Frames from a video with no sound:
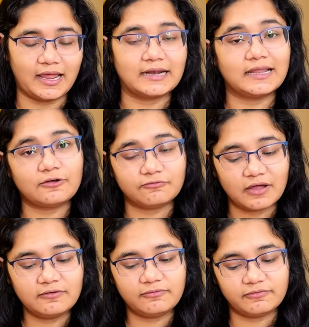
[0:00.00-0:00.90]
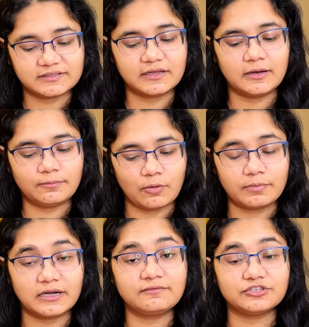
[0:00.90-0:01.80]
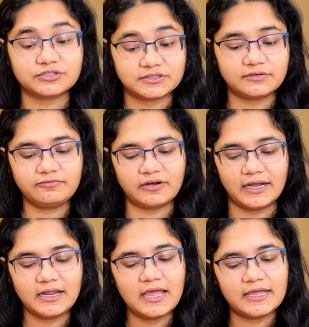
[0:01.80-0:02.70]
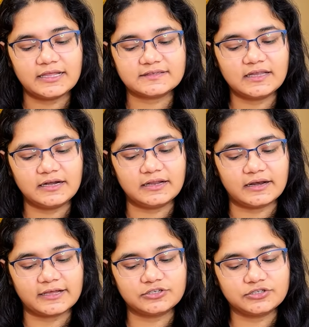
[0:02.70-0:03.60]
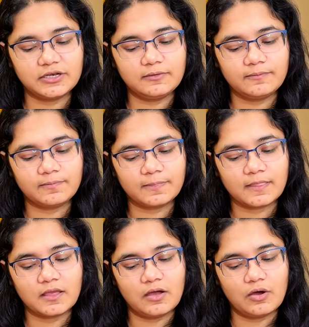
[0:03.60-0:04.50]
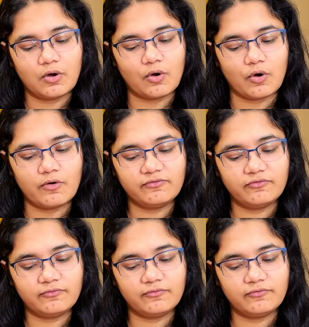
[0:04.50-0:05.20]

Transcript: and that one physical property which is different is the direction of